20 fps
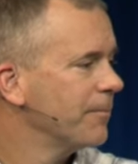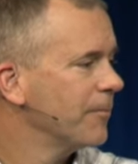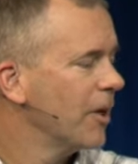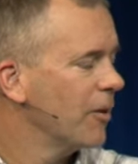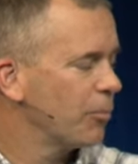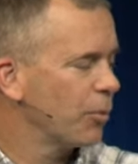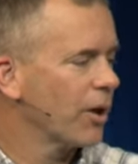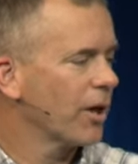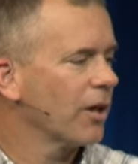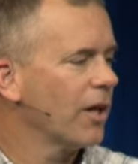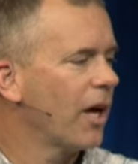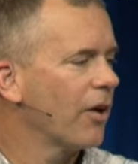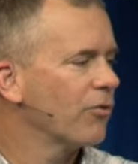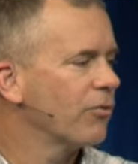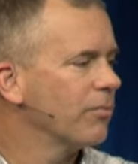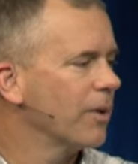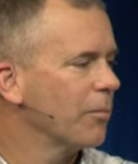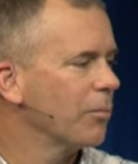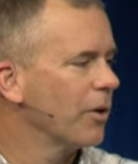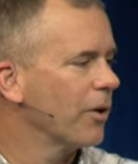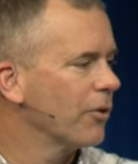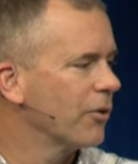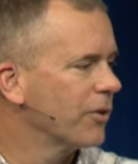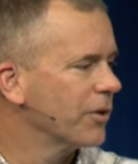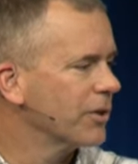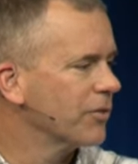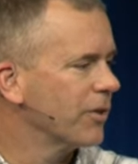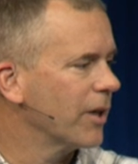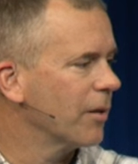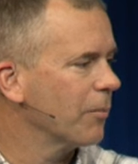I've prayed a lot for my brother and
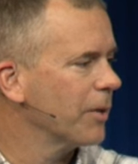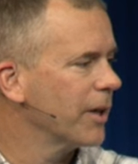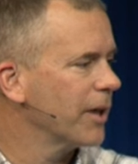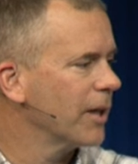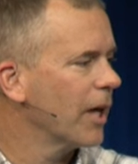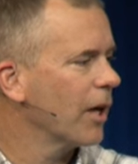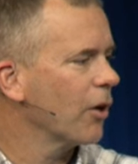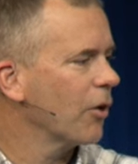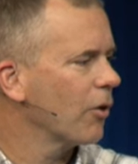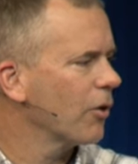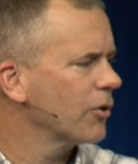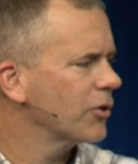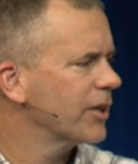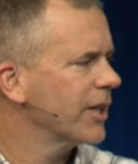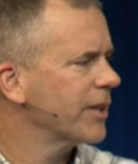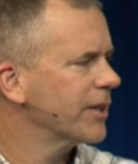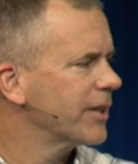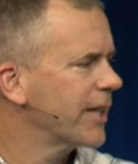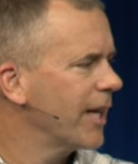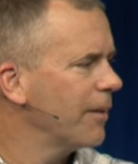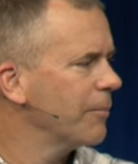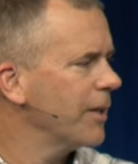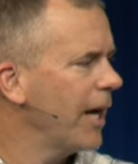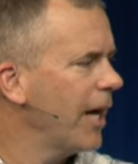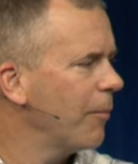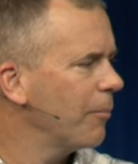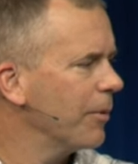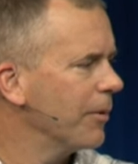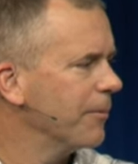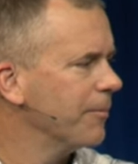his family, and not all those things came to
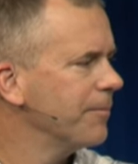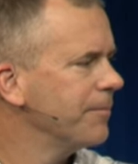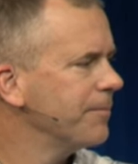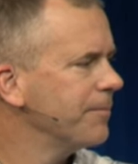happen.